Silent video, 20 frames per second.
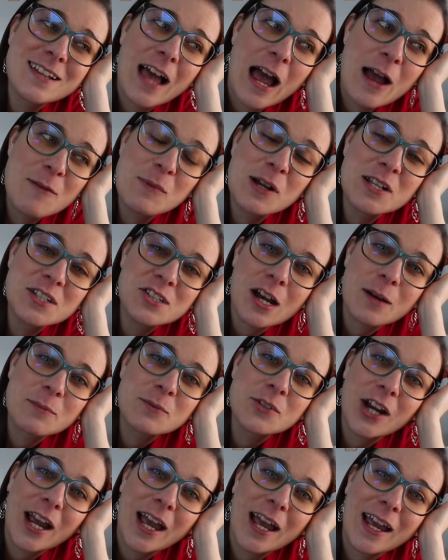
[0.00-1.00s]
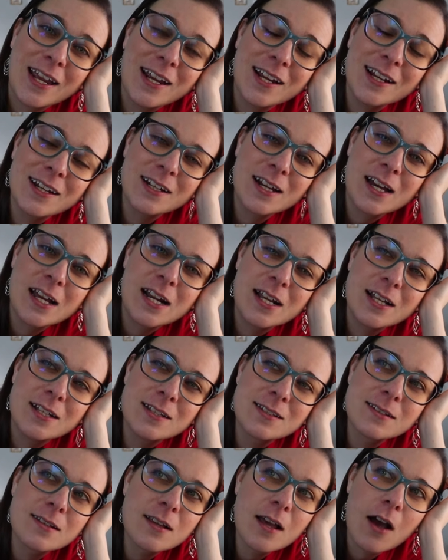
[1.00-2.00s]
I'm on chapter 8 and
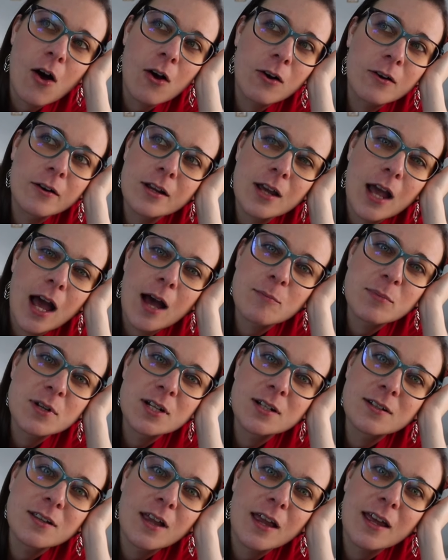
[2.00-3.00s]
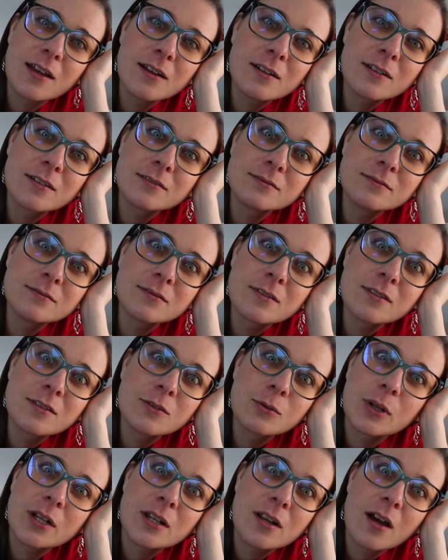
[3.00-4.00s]
it's already happened like
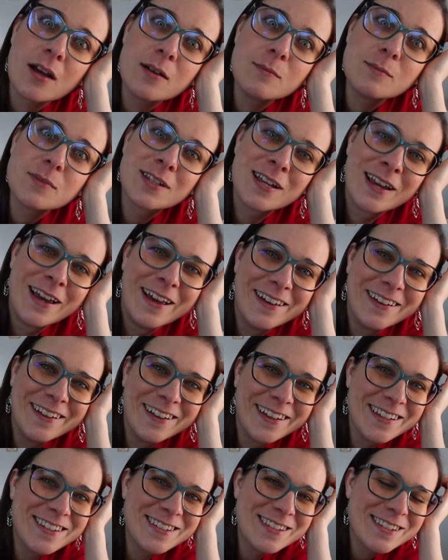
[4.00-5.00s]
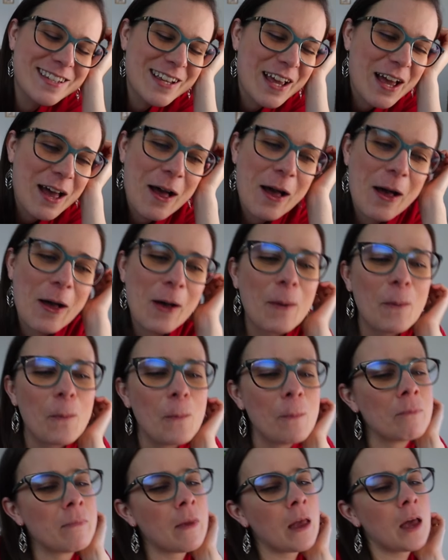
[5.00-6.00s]
3 times. So
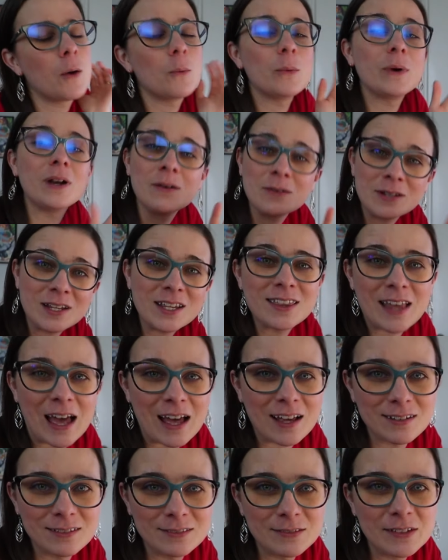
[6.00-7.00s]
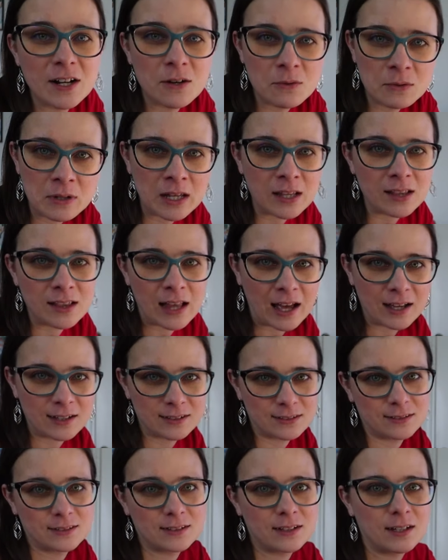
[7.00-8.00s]
we don't need that. We don't need that.
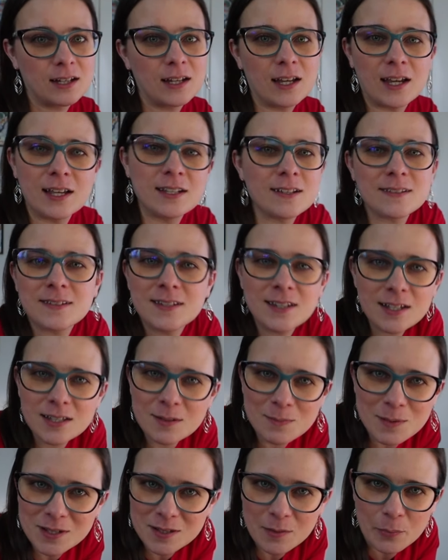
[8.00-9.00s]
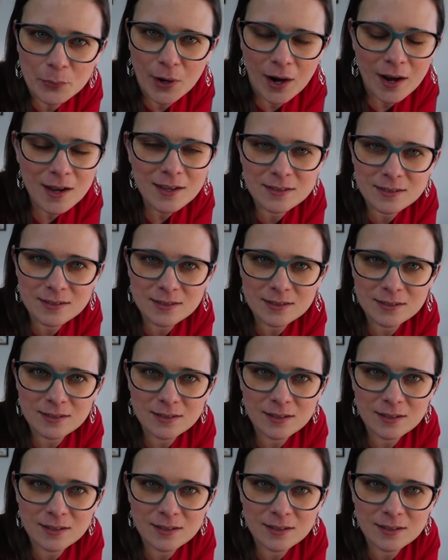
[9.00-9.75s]
It doesn't need to be a surprise.